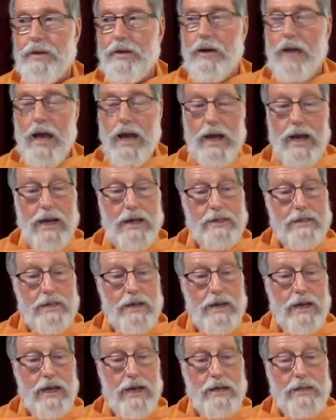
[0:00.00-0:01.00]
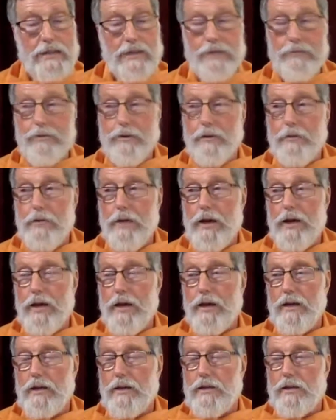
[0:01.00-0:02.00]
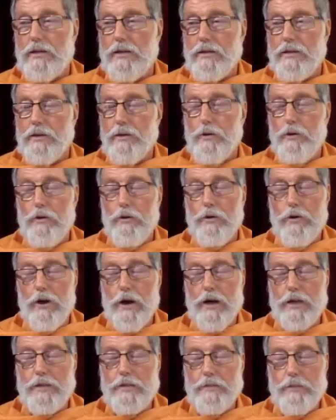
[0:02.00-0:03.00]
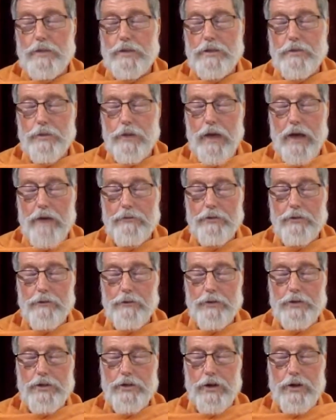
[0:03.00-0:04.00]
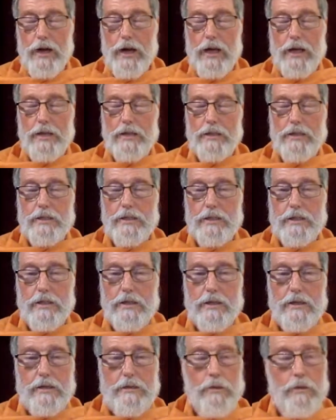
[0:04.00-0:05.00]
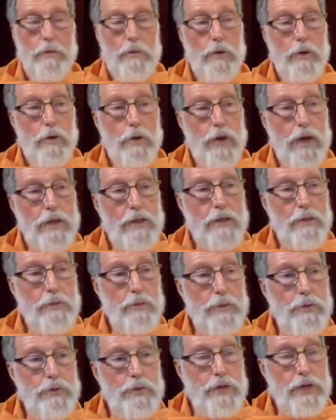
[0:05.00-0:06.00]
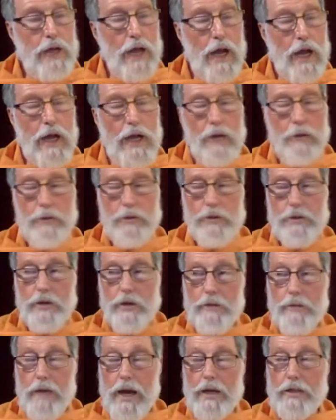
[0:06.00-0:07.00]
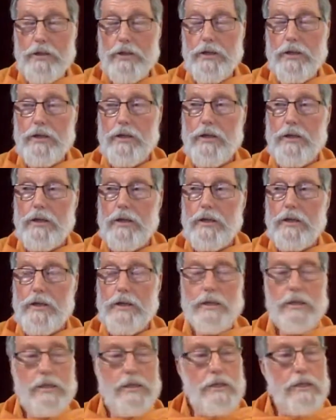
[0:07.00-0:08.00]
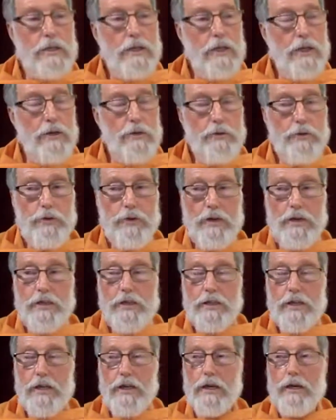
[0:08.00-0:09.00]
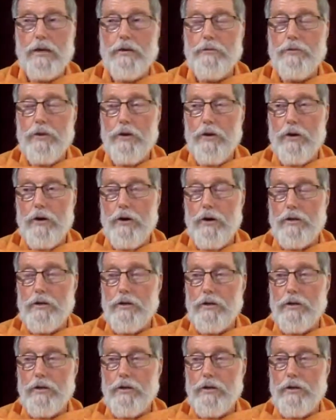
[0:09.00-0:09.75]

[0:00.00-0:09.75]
Hands and eyes everywhere. The whole cosmos we have to visualize. When we look at the blue sky, we should imagine this is the infinite skin of the Lord.